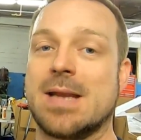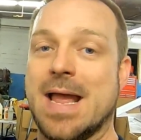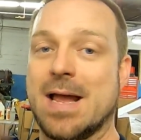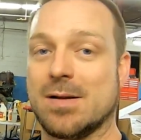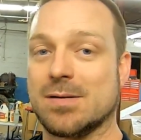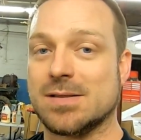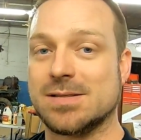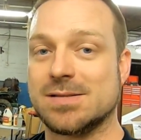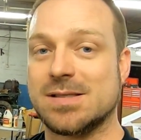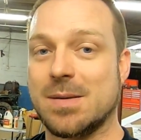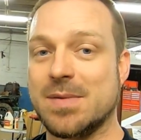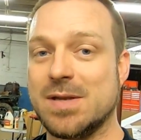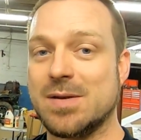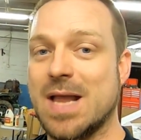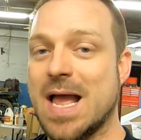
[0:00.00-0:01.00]
Now,
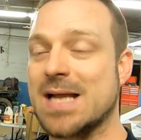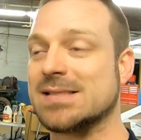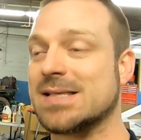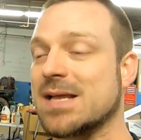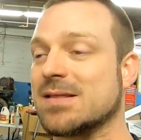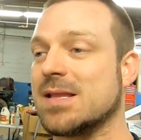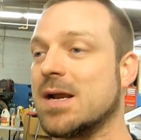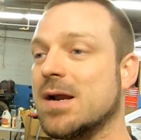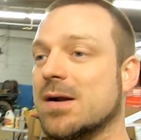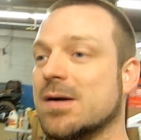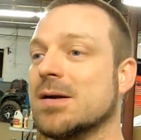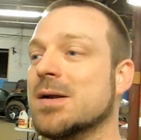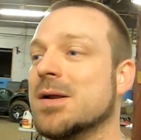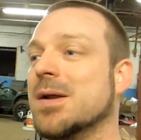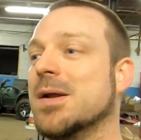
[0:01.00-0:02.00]
some of you guys out
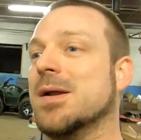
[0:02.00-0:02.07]
there